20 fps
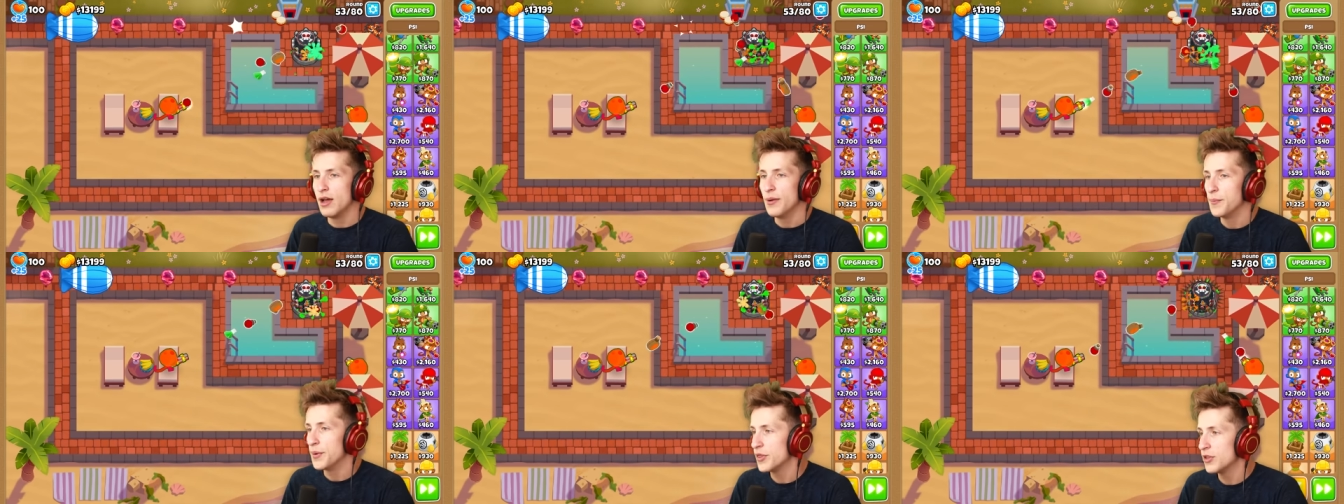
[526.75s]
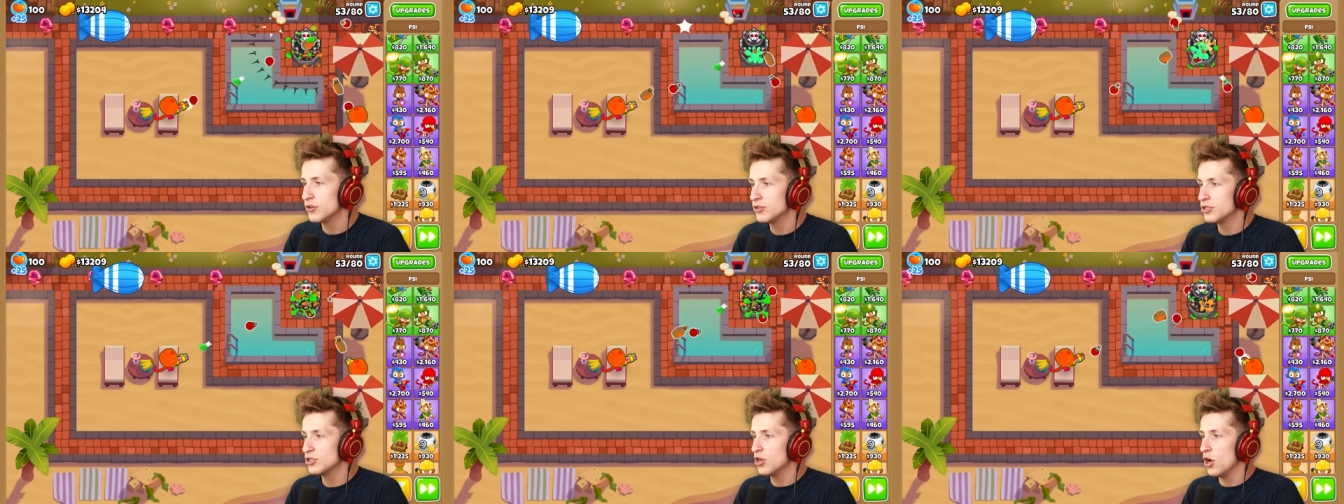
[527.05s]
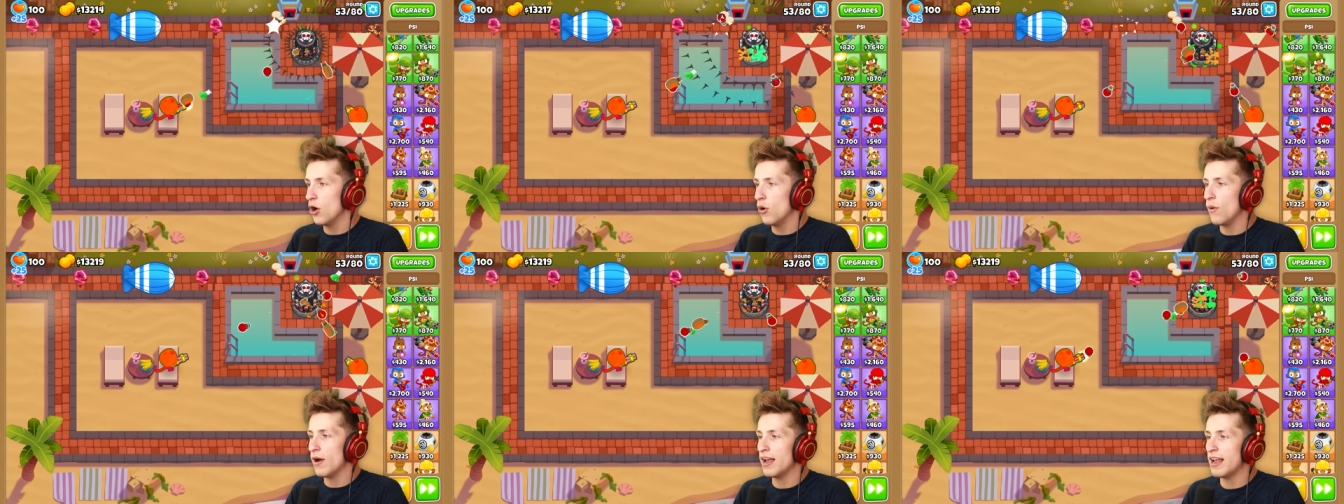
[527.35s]
But there's
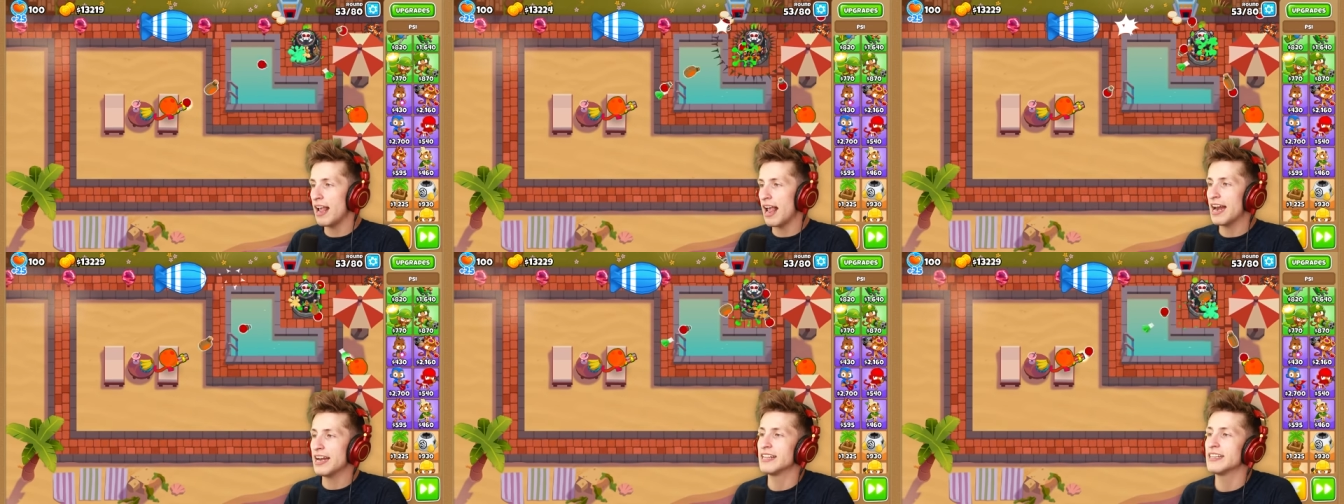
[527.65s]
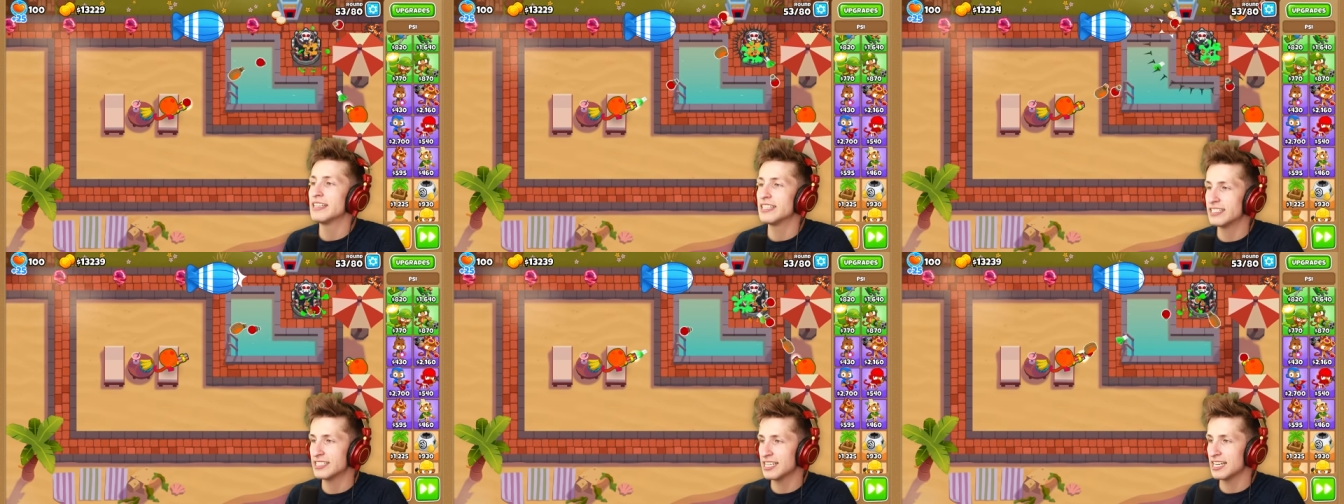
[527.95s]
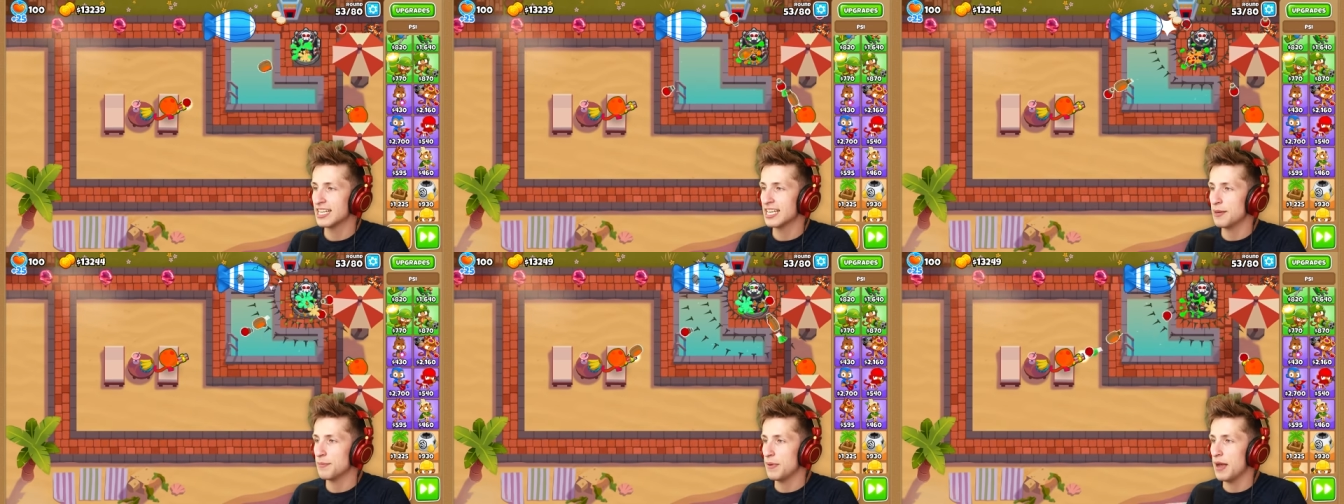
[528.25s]
no way anything's going
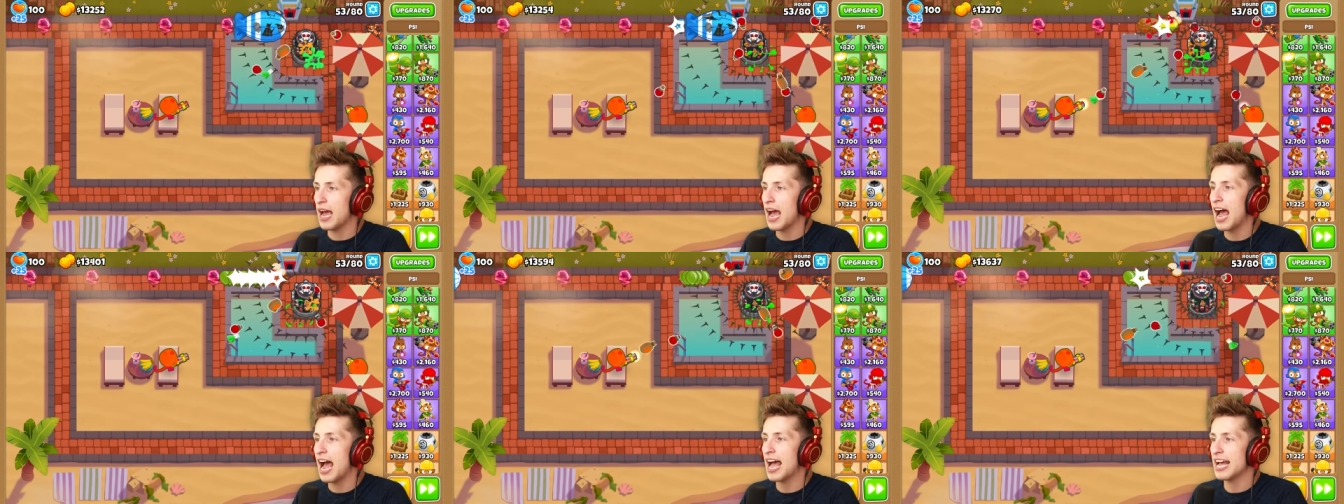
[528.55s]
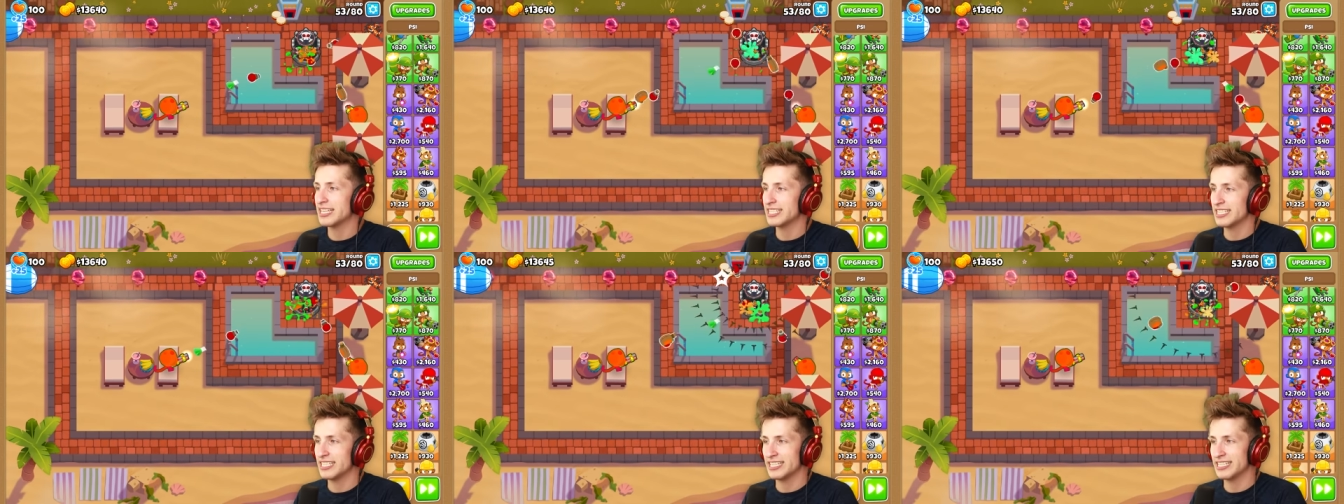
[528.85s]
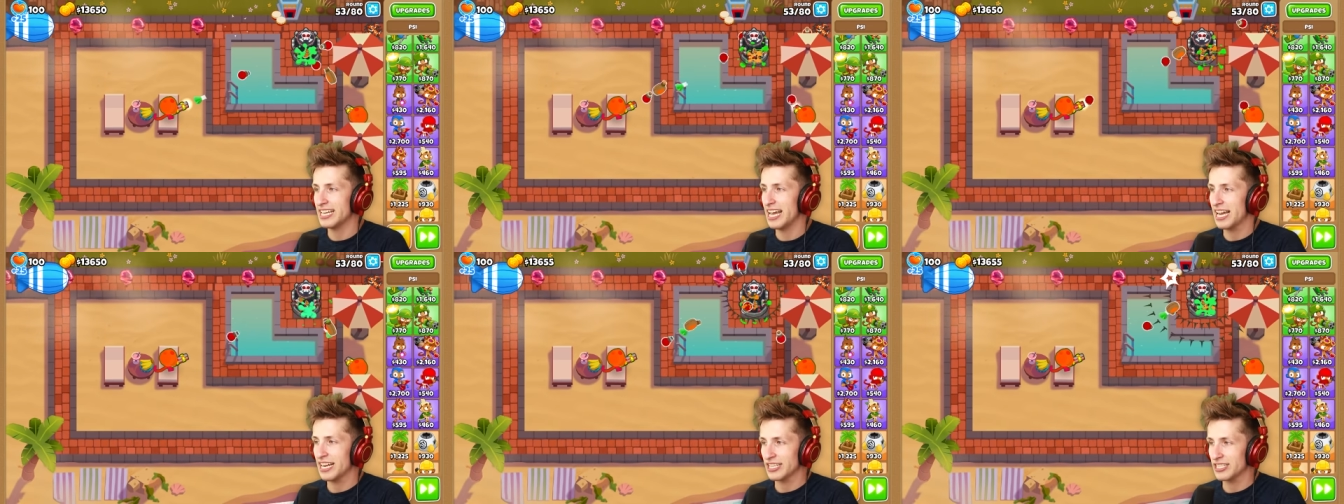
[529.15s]
to get past the
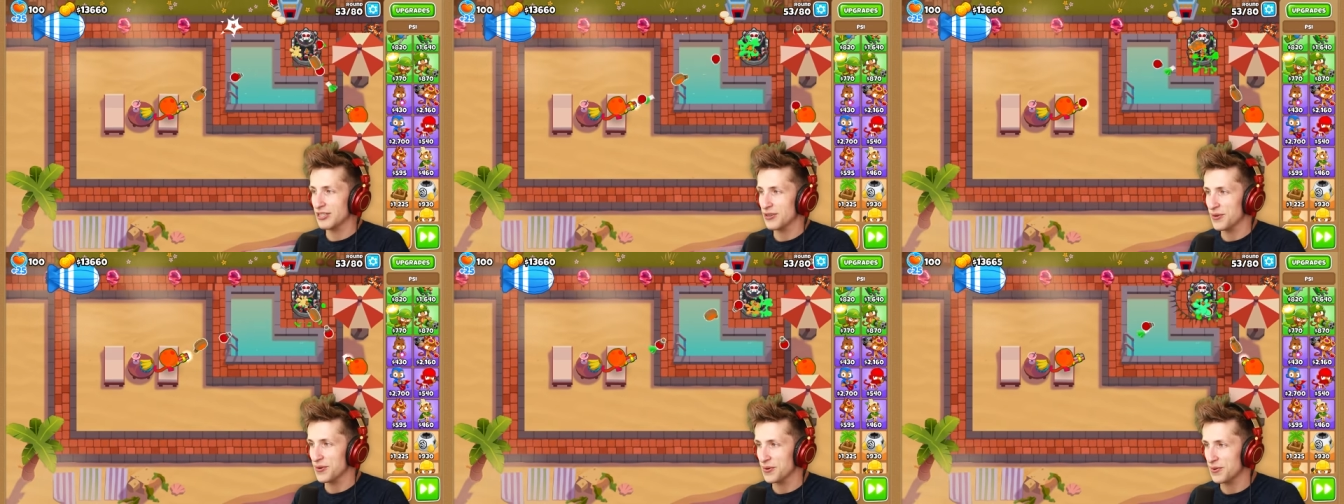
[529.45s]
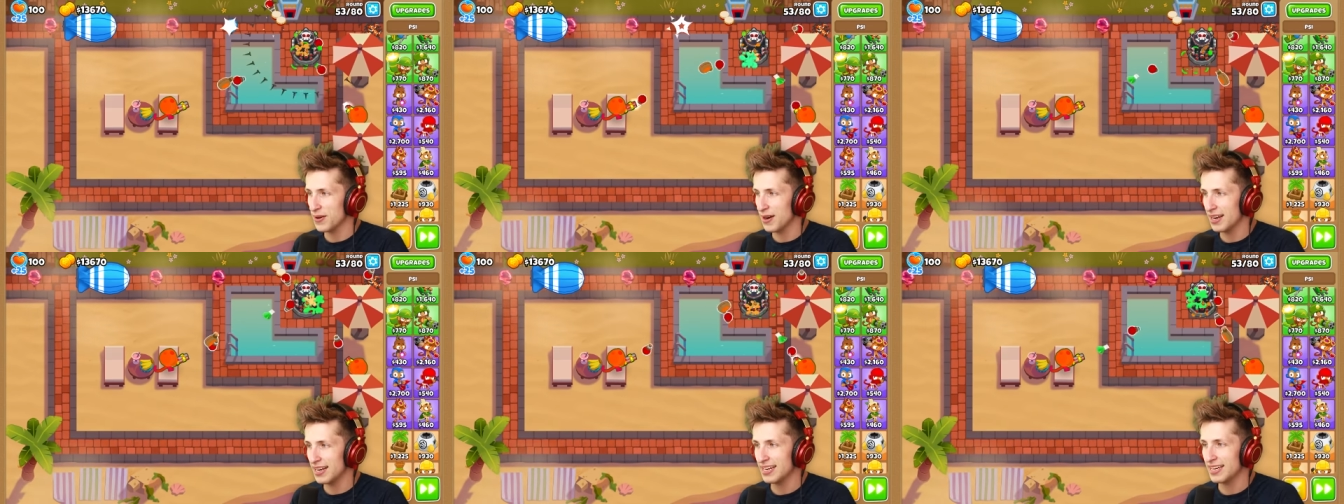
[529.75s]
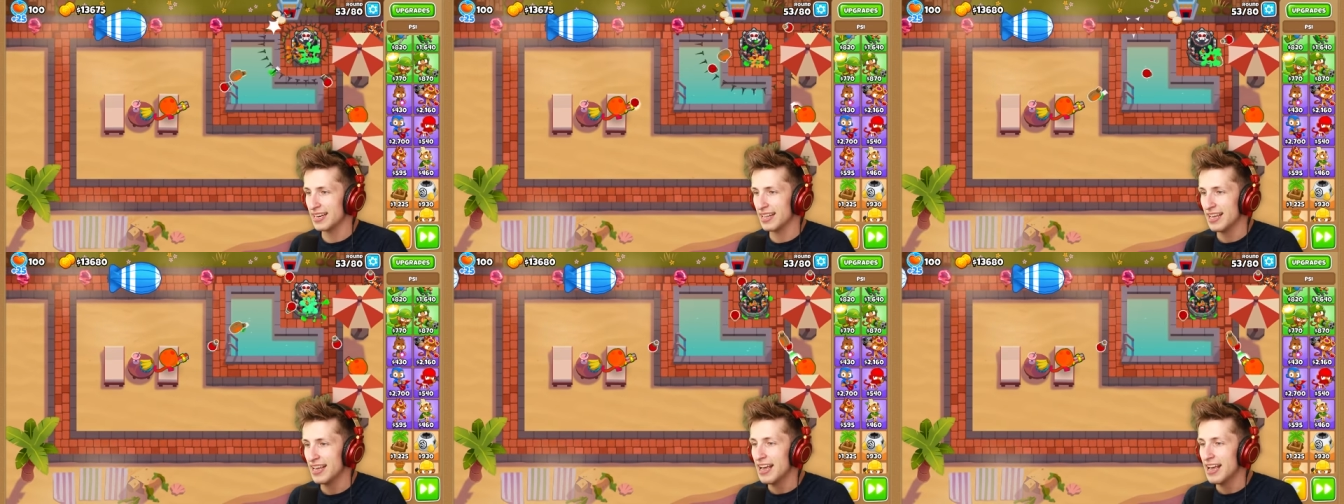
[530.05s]
Tack Zone, right?